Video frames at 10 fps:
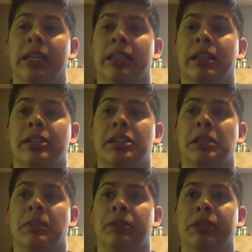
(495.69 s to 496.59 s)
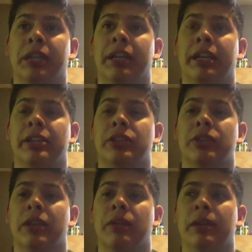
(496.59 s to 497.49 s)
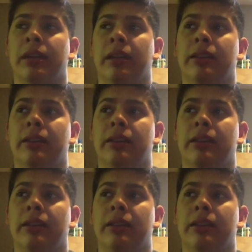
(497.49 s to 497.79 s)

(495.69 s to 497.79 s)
it a lot cheaper and a lot nicer that way,